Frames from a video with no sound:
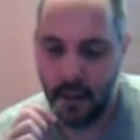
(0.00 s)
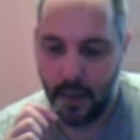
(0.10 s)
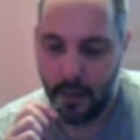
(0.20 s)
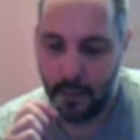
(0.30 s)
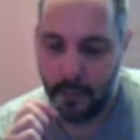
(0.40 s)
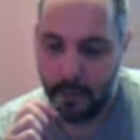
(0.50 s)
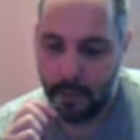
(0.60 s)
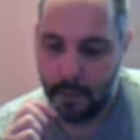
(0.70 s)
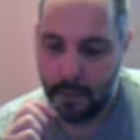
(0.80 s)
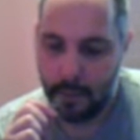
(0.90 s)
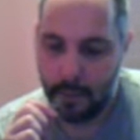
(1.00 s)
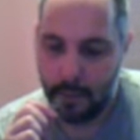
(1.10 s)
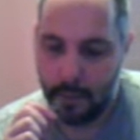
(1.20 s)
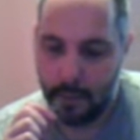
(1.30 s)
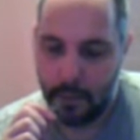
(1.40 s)

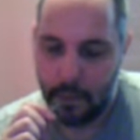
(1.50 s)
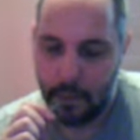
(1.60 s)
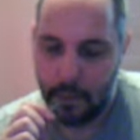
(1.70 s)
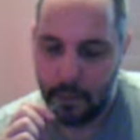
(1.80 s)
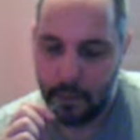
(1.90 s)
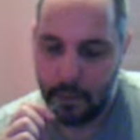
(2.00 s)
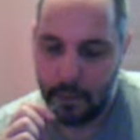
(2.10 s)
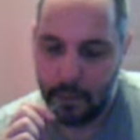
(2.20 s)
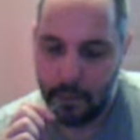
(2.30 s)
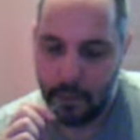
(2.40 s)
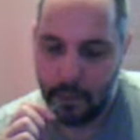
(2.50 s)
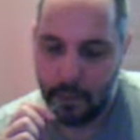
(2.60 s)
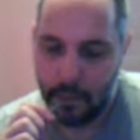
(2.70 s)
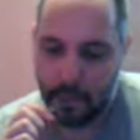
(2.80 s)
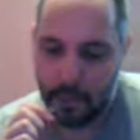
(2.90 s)

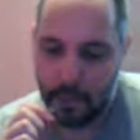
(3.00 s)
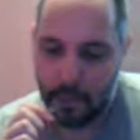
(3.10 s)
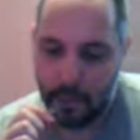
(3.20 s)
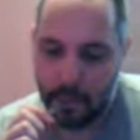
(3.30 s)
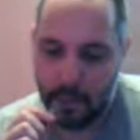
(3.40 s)
Nobody speaks.